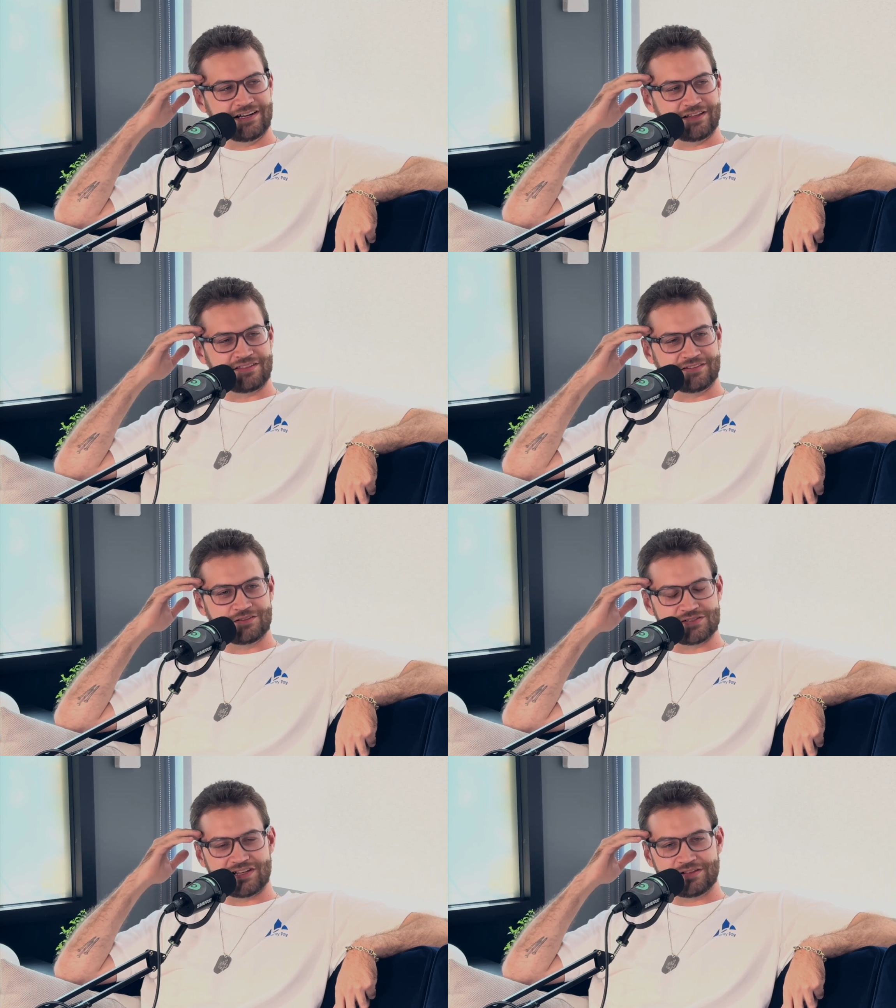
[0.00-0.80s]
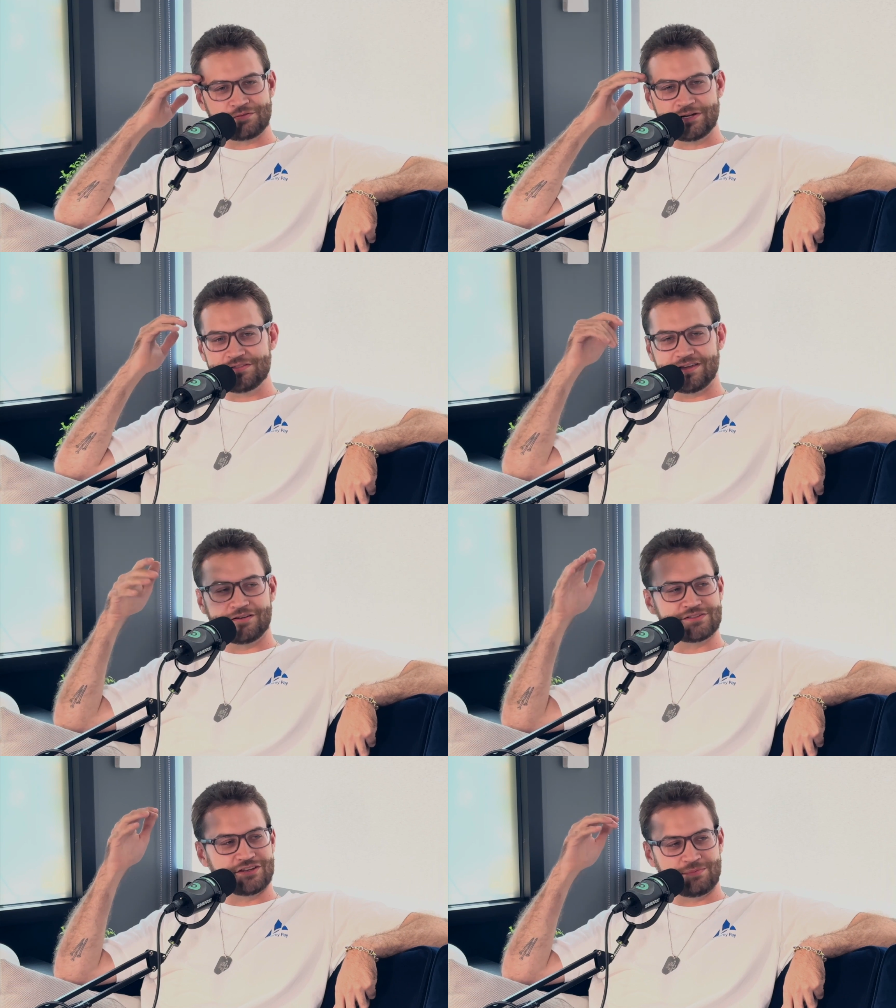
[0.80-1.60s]
I think there's like
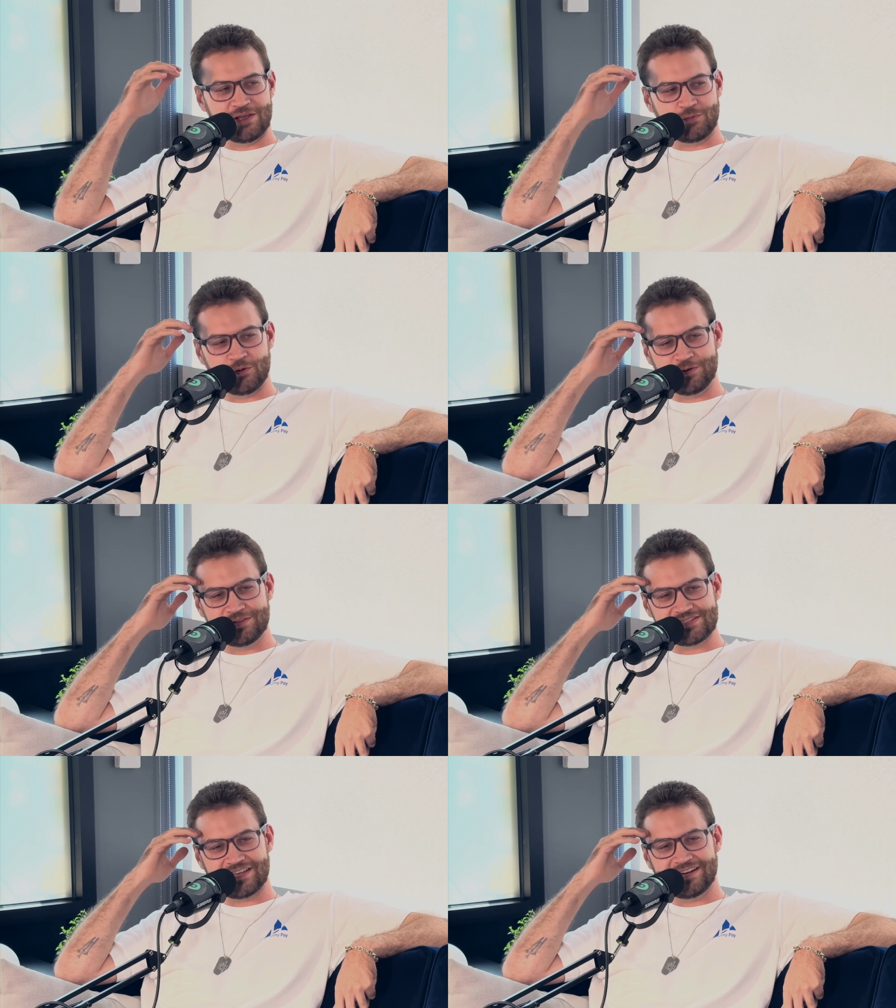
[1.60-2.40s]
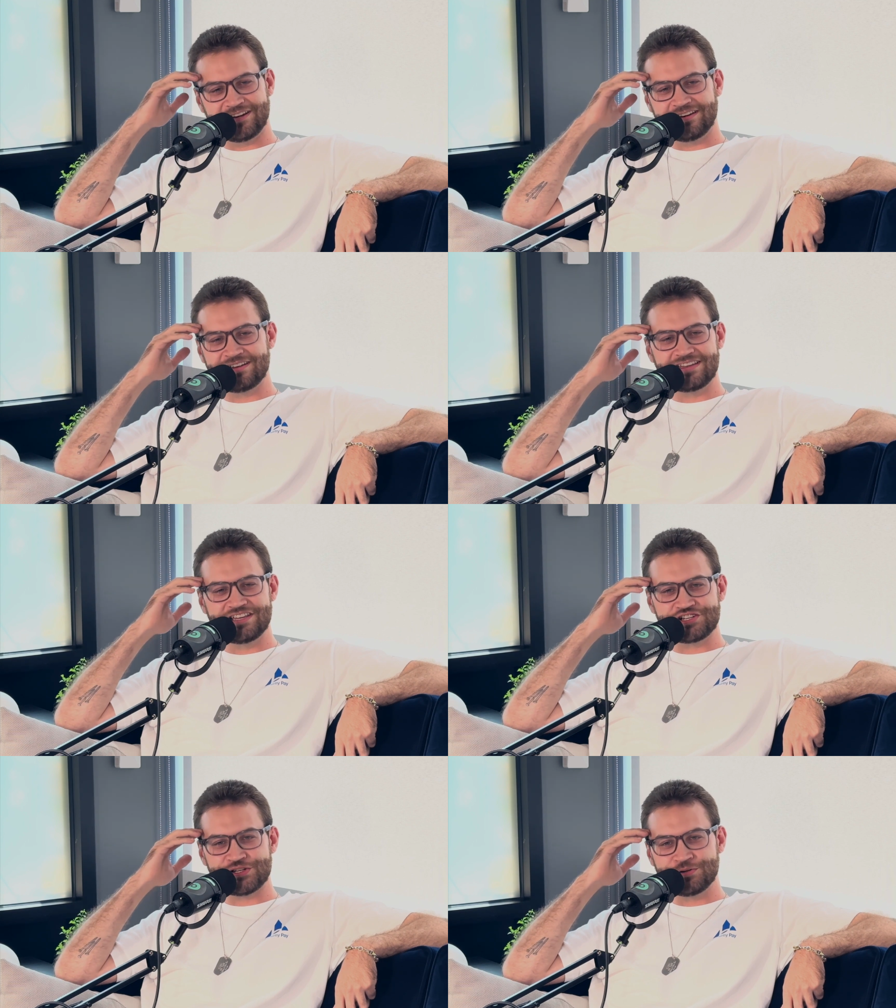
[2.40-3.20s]
3,000 meme coins getting
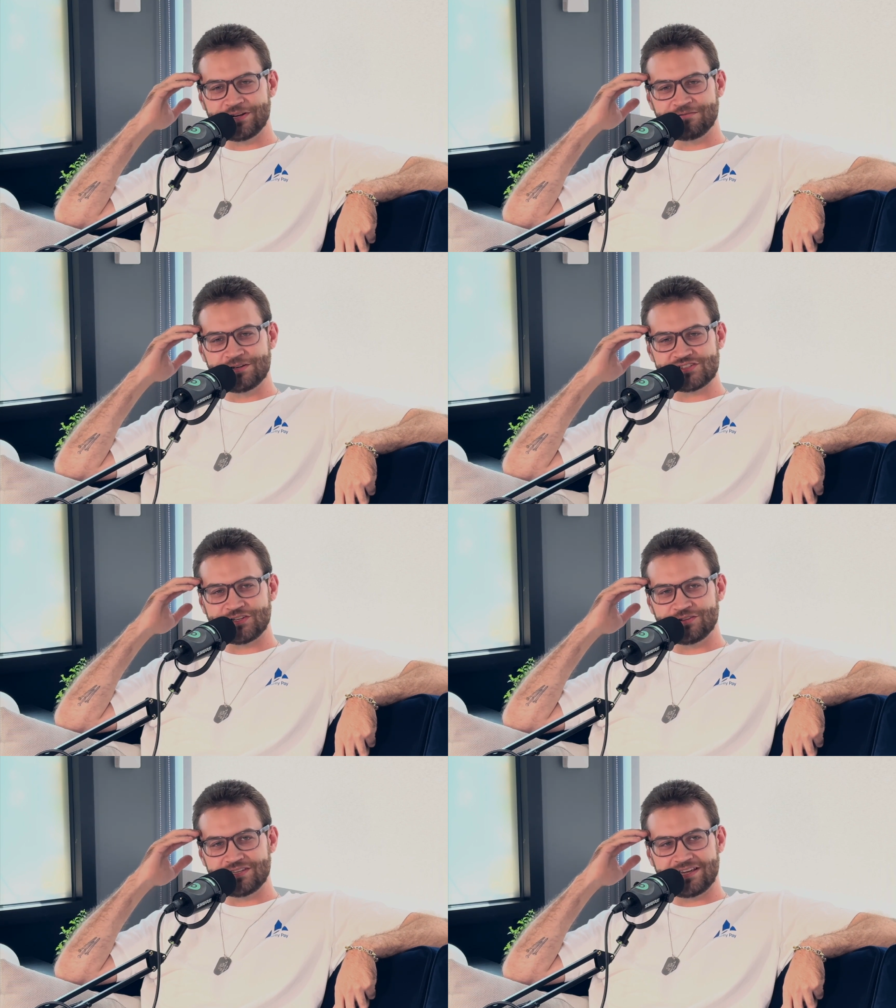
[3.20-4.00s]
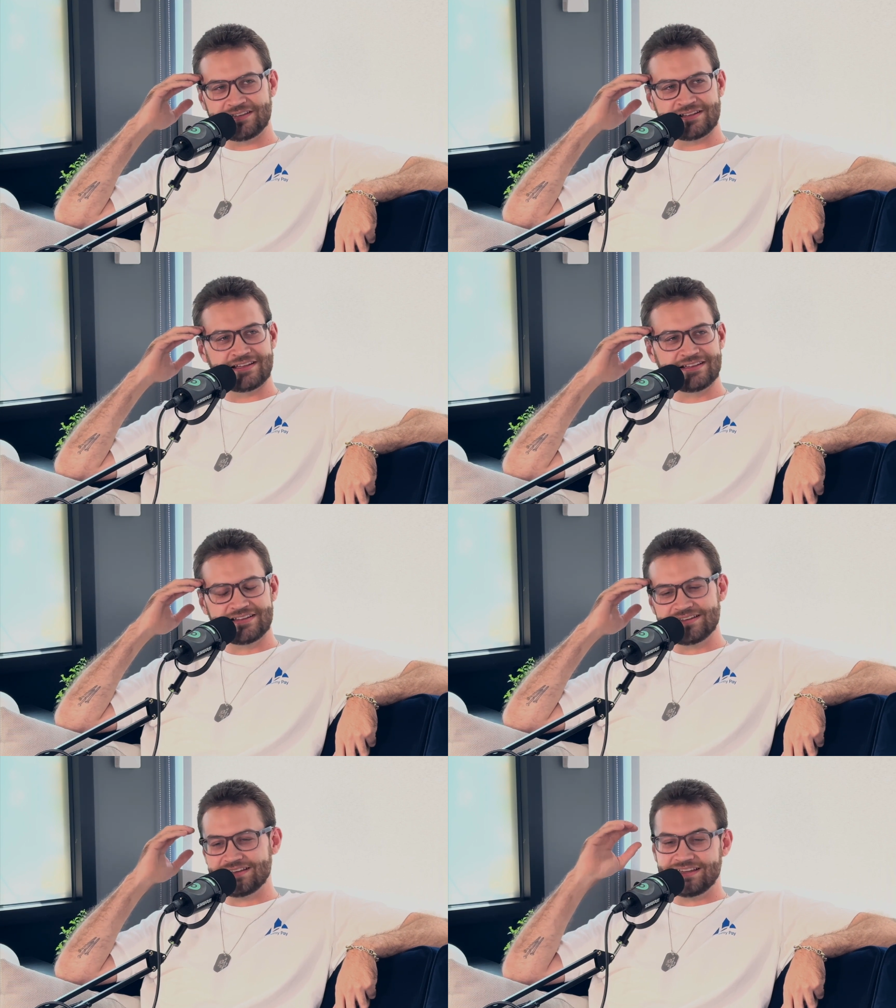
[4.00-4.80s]
issued every single day.
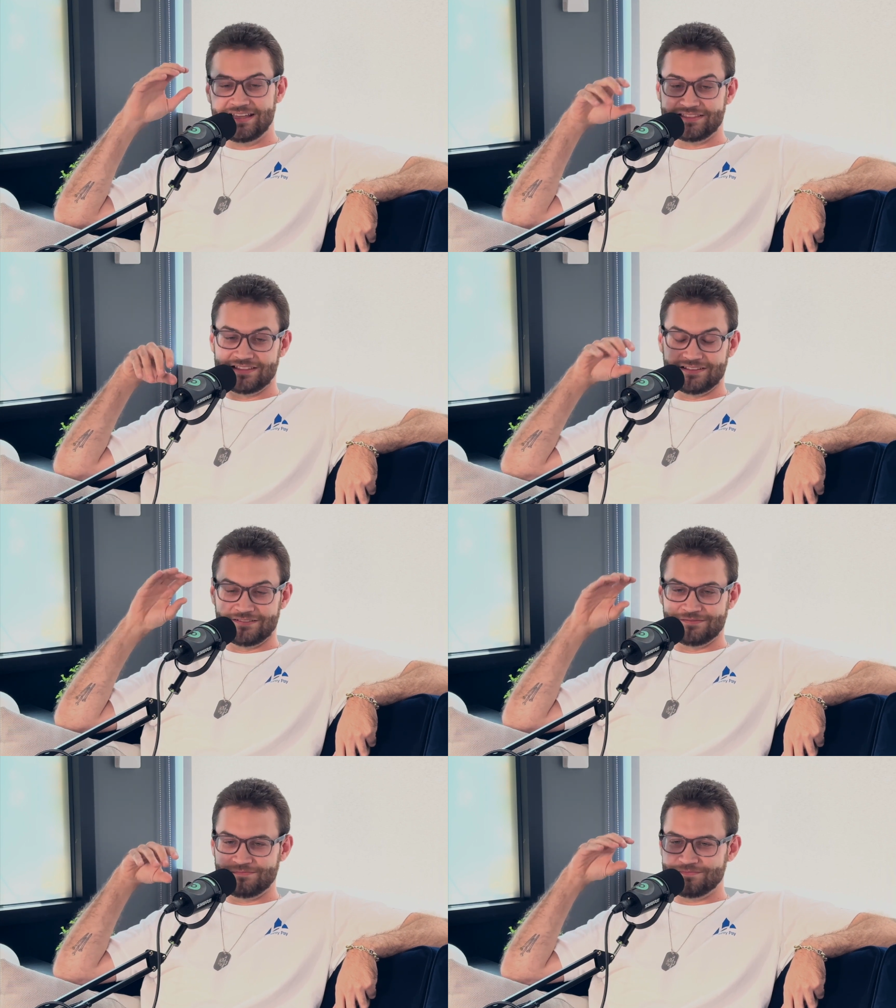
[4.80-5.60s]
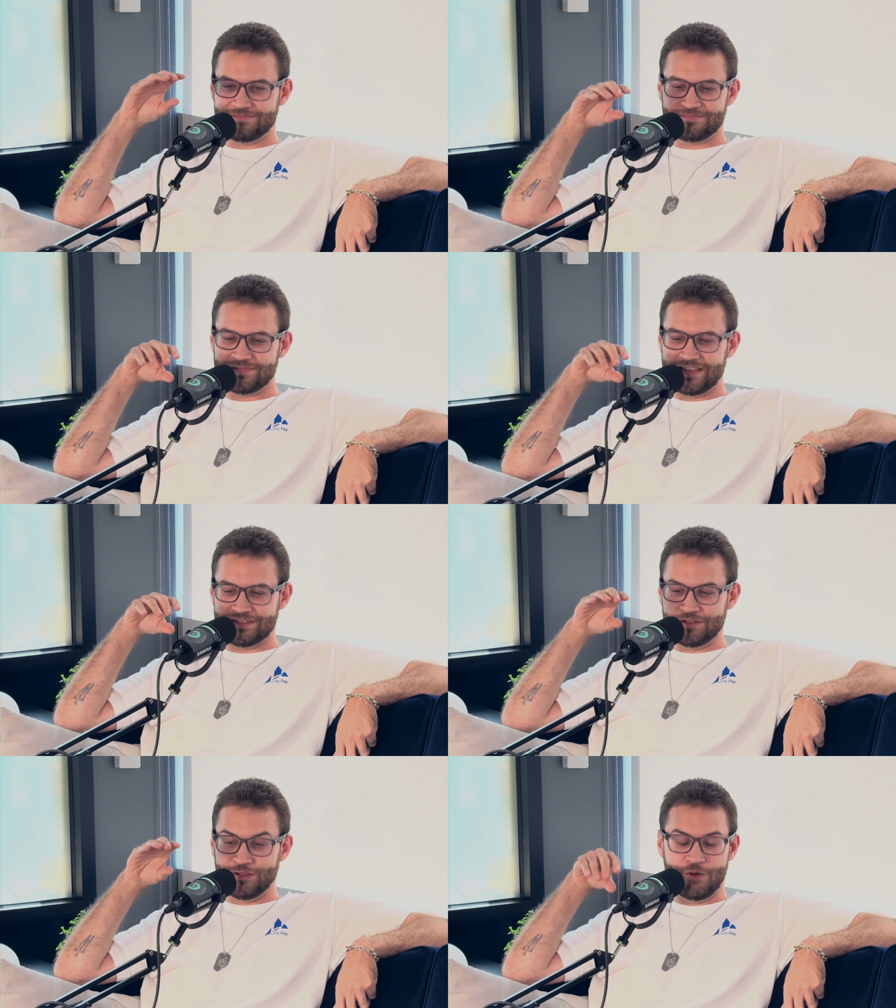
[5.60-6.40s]
Jeez. at
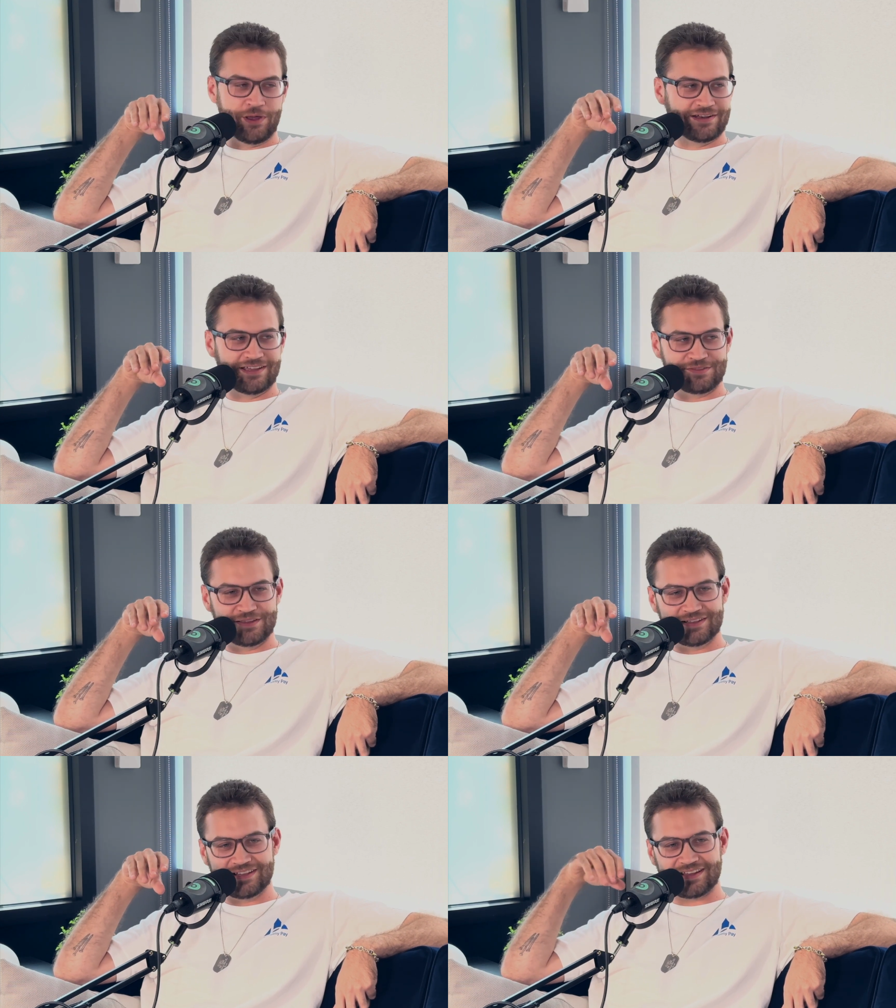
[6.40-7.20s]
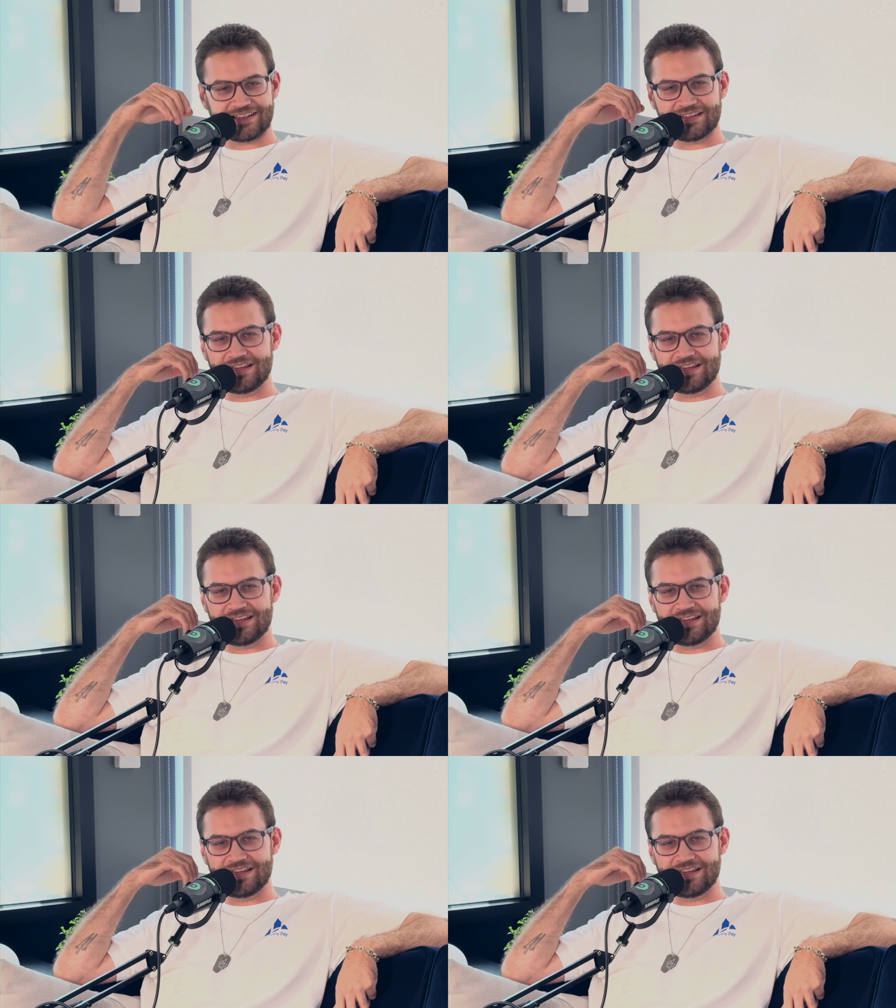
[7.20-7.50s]
the low end, I think.